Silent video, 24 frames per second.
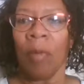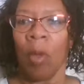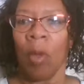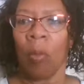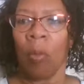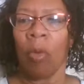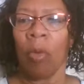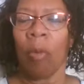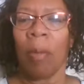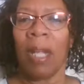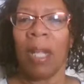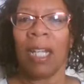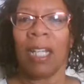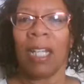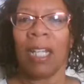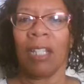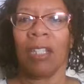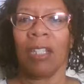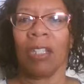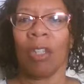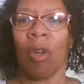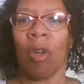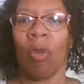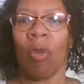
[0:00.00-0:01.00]
We'll make it
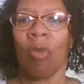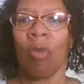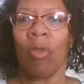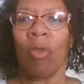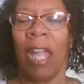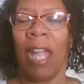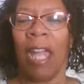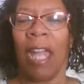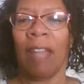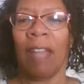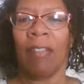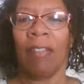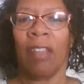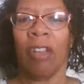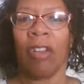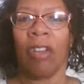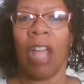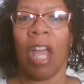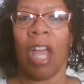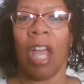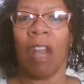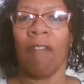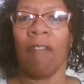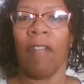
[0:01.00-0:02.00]
so that they're
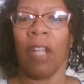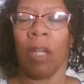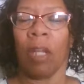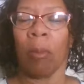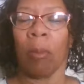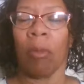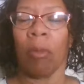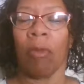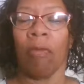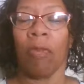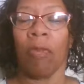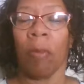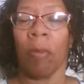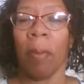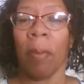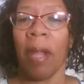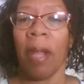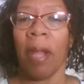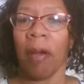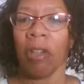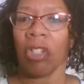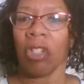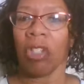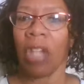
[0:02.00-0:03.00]
not available for
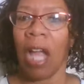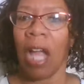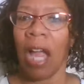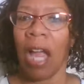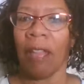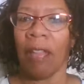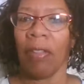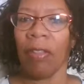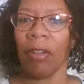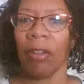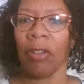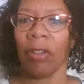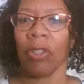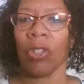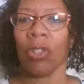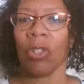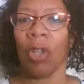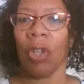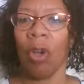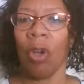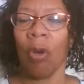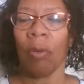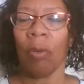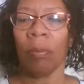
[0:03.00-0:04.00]
marriage either.
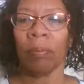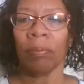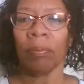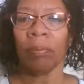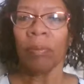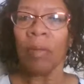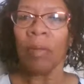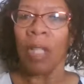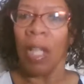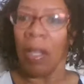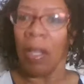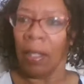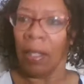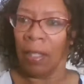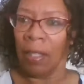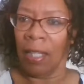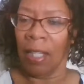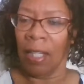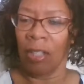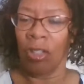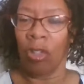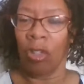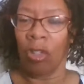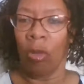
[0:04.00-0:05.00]
So
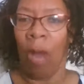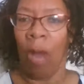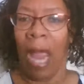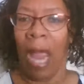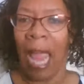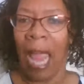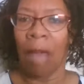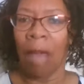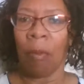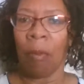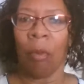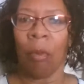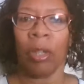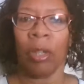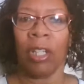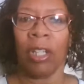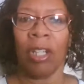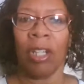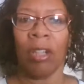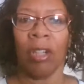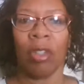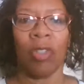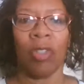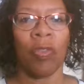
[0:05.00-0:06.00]
then you add more
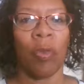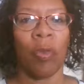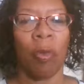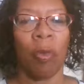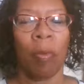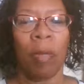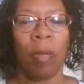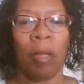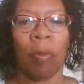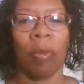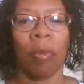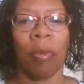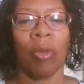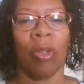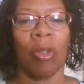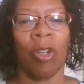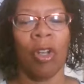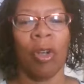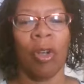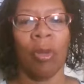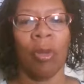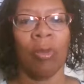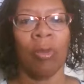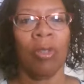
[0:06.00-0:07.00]
years for people to
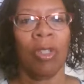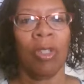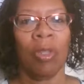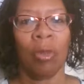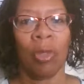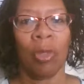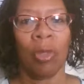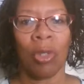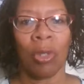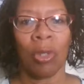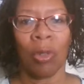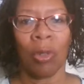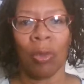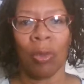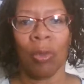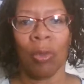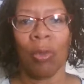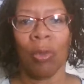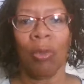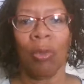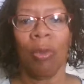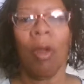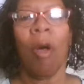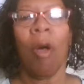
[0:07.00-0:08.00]
go to
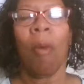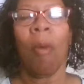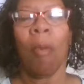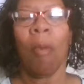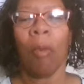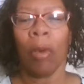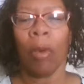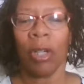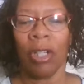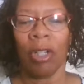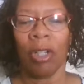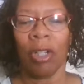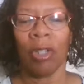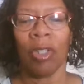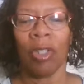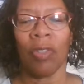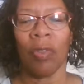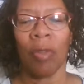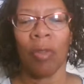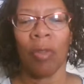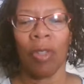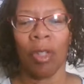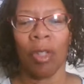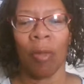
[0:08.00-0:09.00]
school, more years
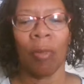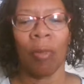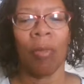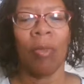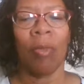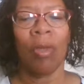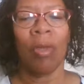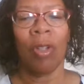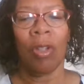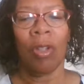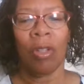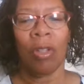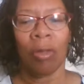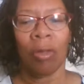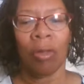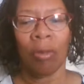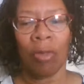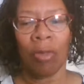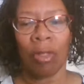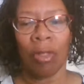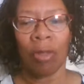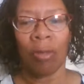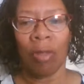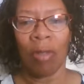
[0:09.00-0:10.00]
for them to
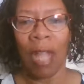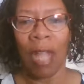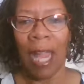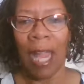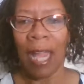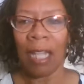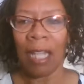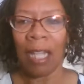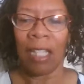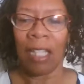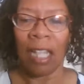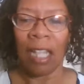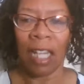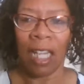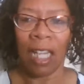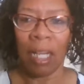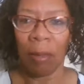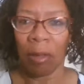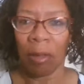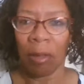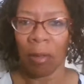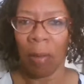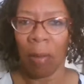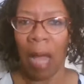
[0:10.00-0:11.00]
do that, and it
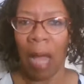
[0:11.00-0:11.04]
keeps them